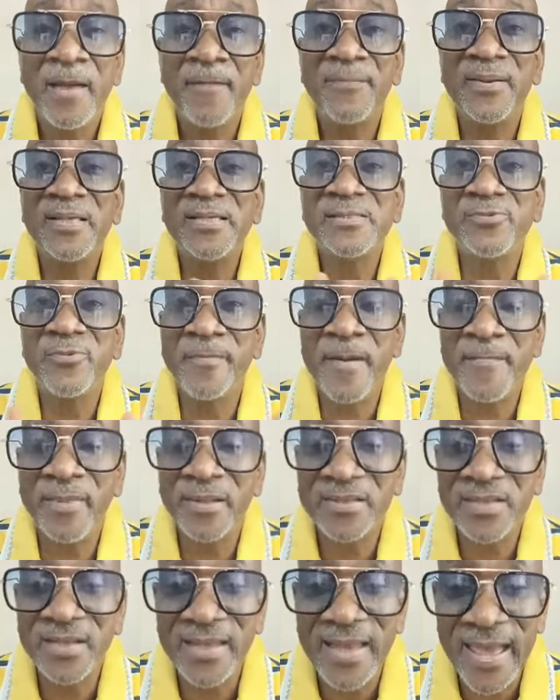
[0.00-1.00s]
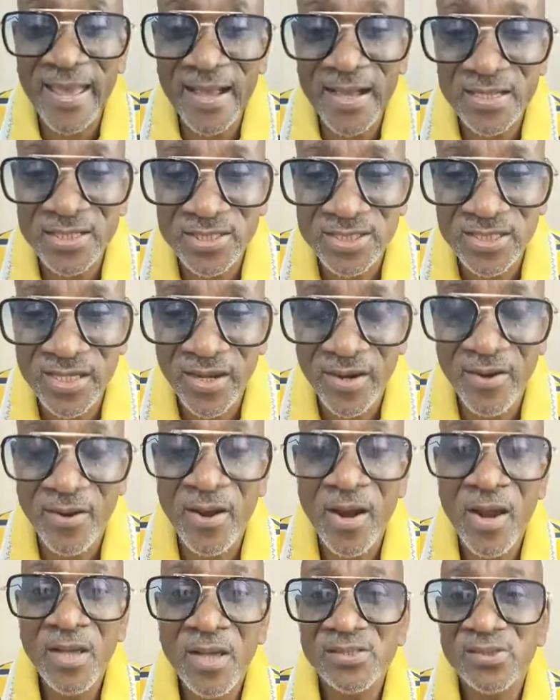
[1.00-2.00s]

Please remember to like and share